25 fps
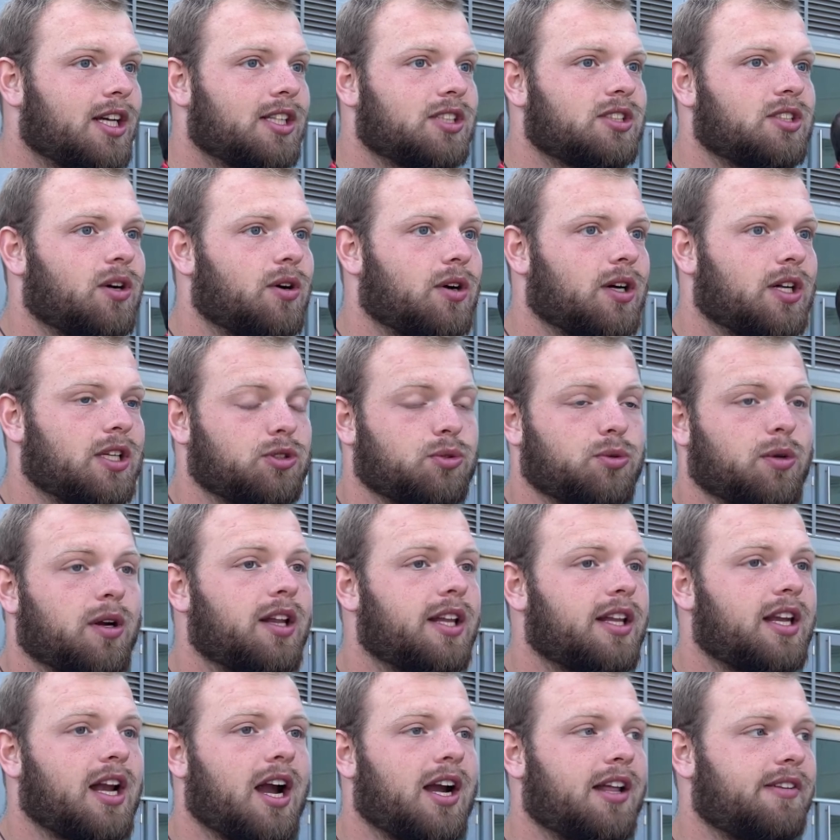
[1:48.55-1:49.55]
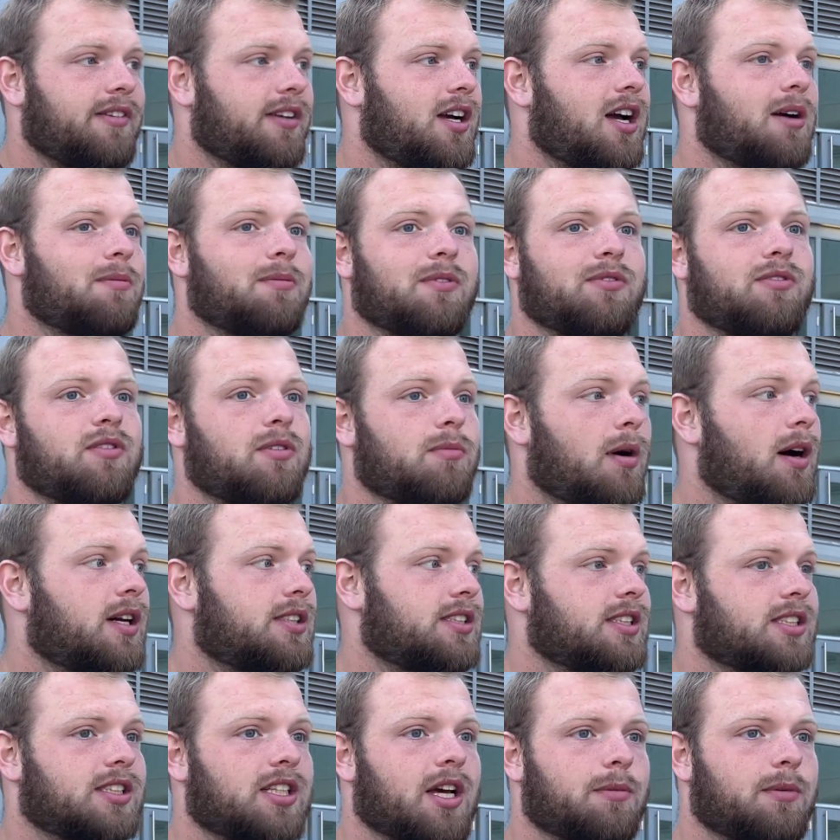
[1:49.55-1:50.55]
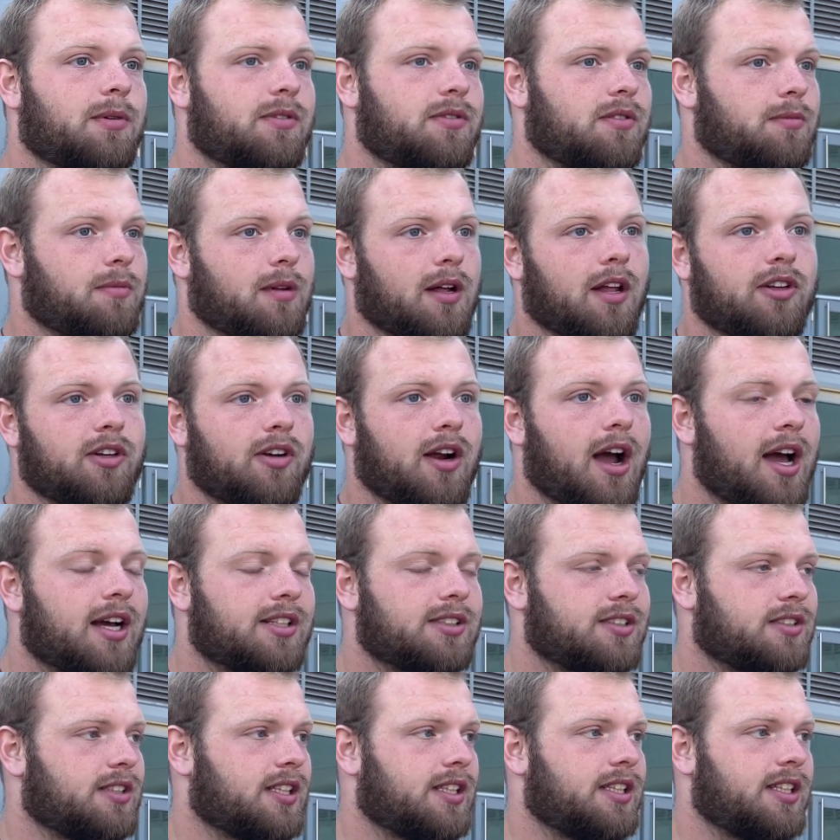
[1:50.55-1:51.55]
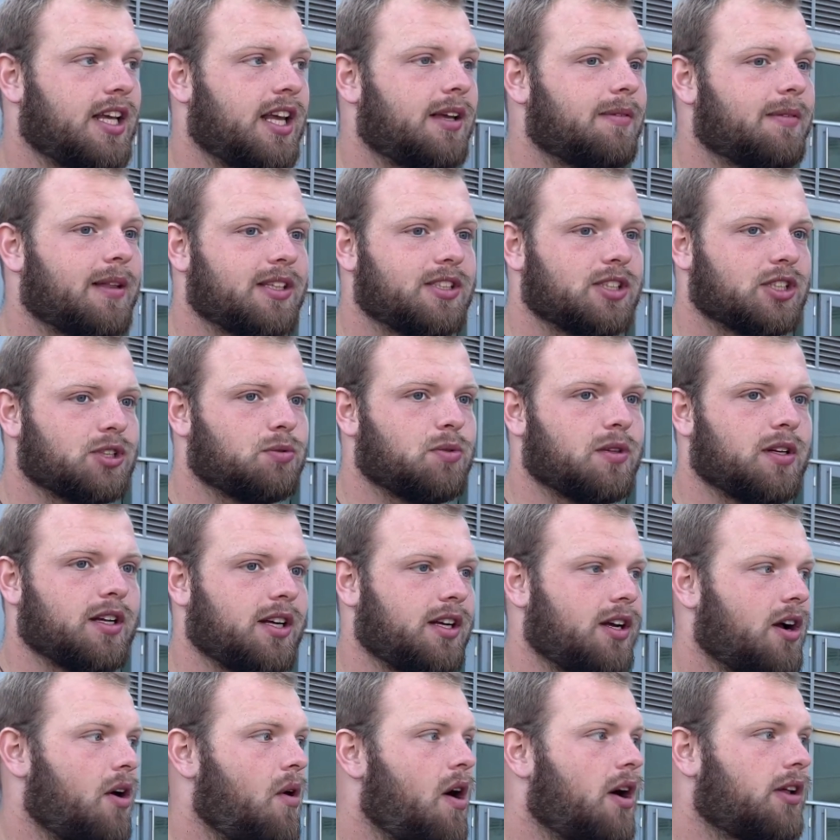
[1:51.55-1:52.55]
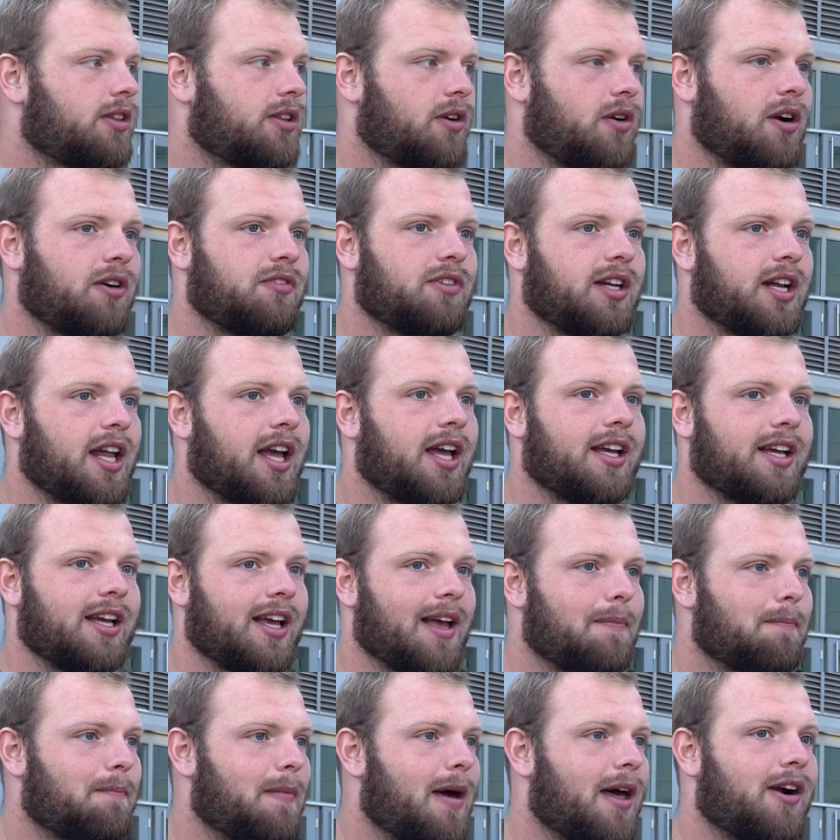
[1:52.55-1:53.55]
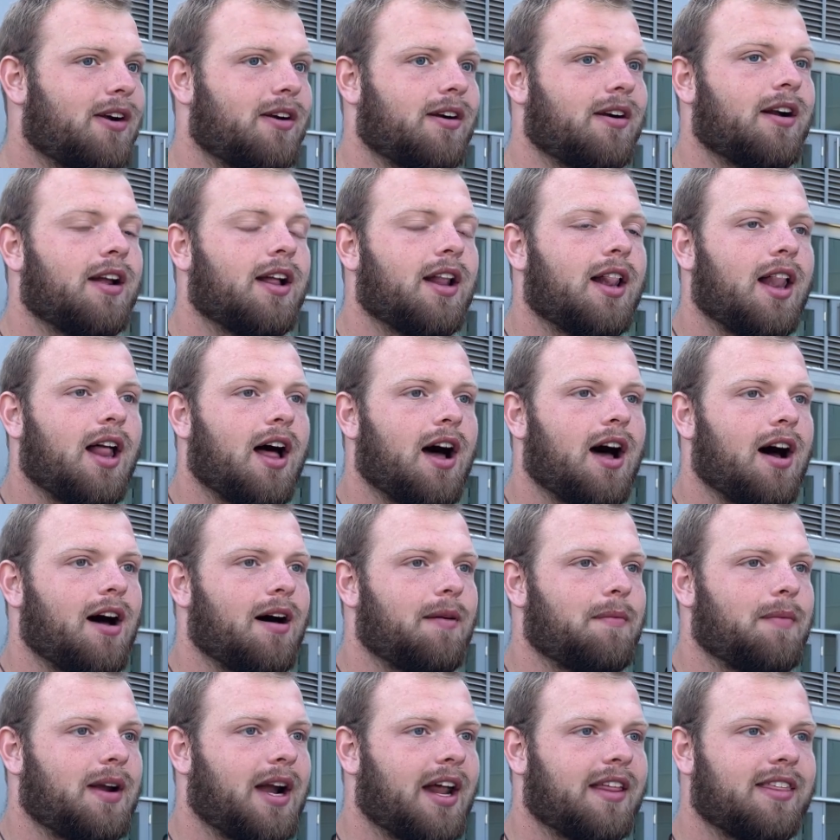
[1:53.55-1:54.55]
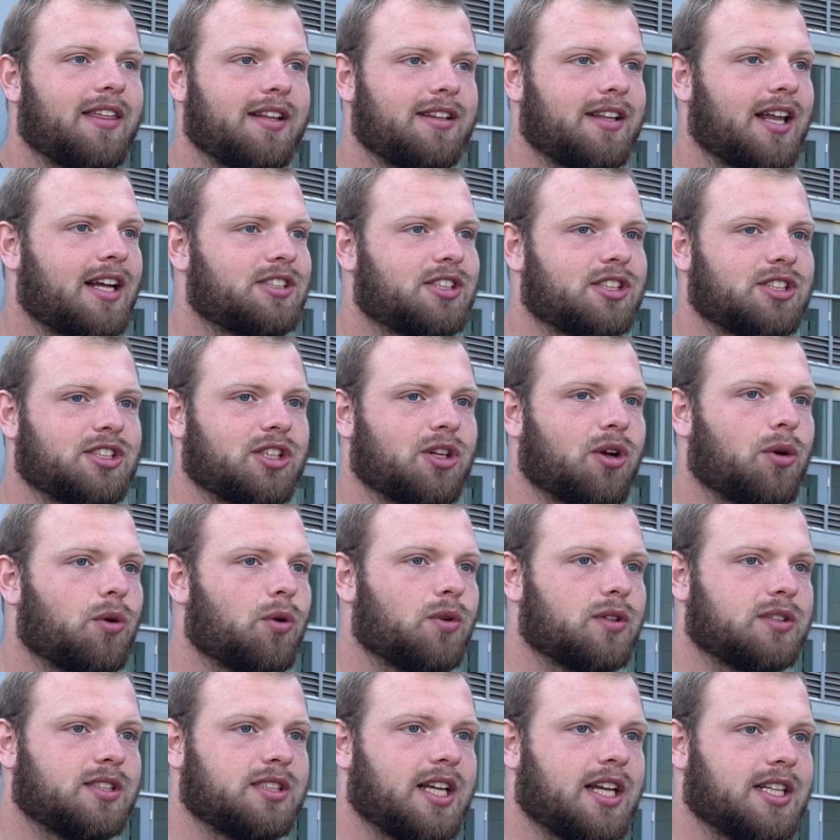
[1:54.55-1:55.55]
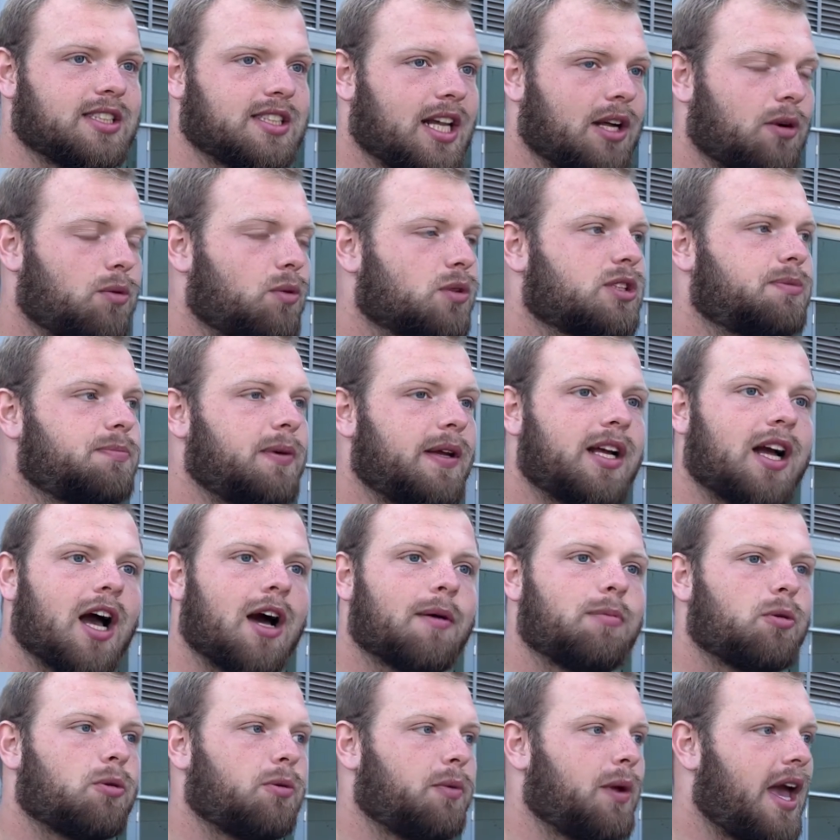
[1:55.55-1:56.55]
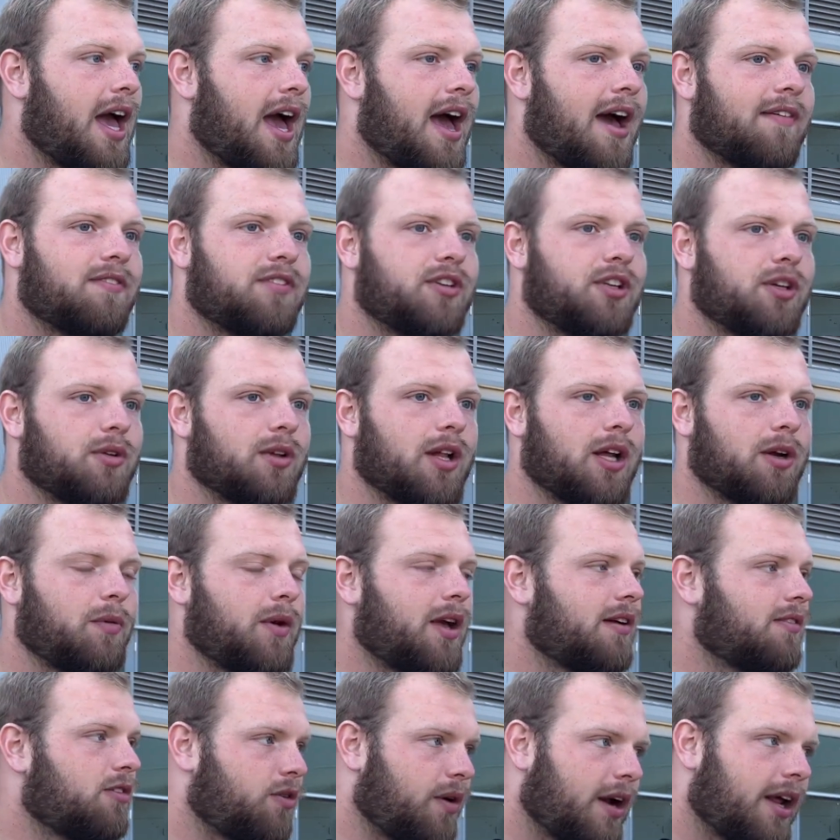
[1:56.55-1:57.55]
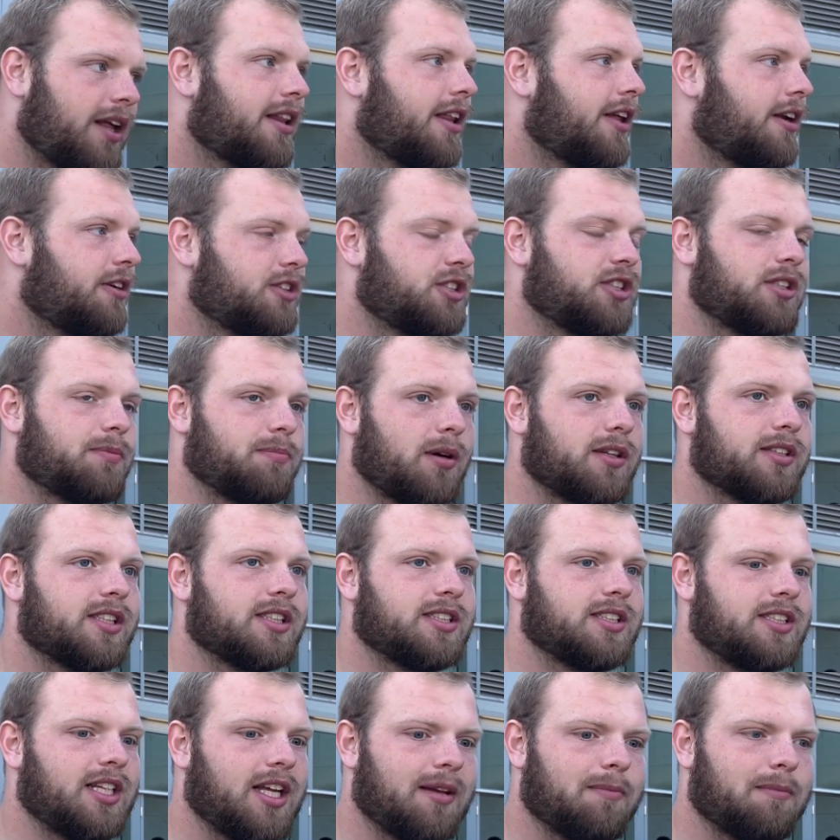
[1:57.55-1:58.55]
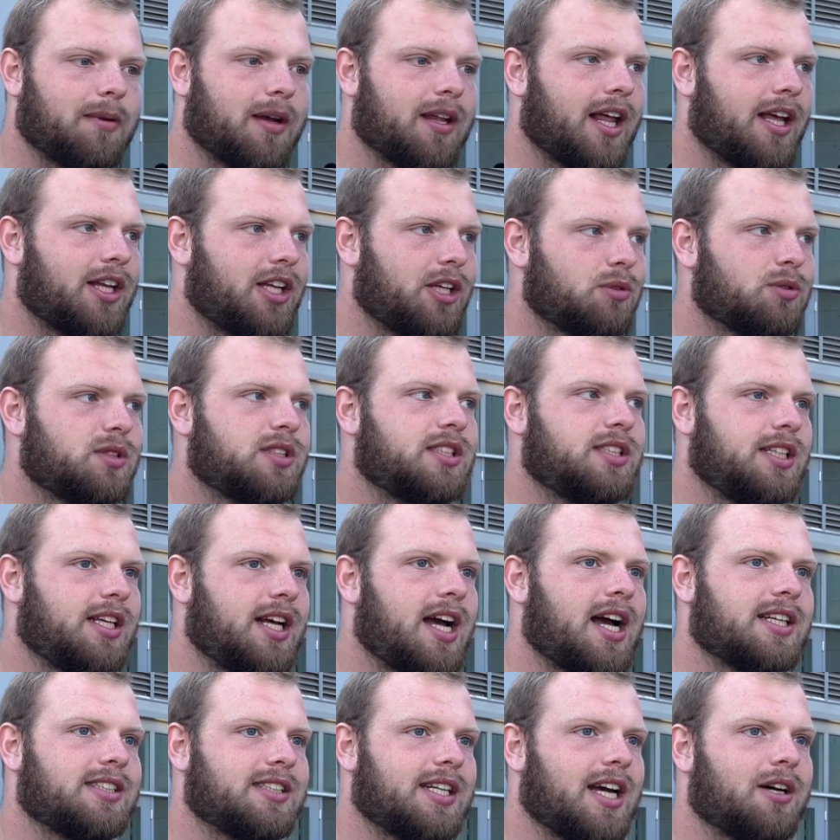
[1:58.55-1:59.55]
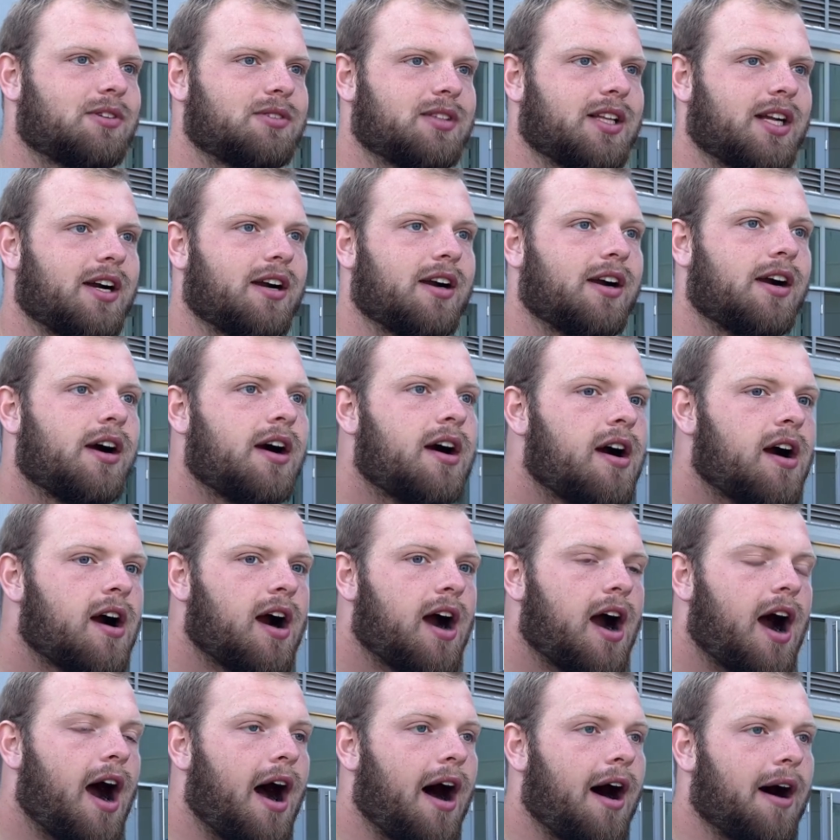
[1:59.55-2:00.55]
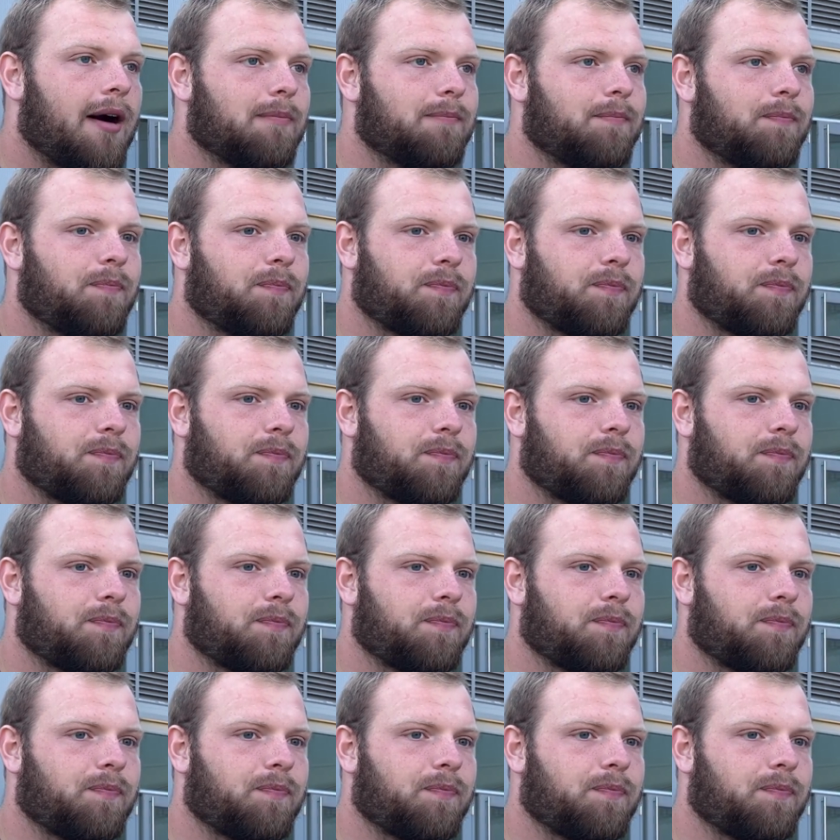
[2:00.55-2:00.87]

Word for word: So it's really not even coming from us; it's coming from the other guys on the team that just want to go out there every day and get better. Um, and I think that's just the coolest thing. It's like we'll speak up when we have to. Like we have great leadership on this team, but like you see guys out there um,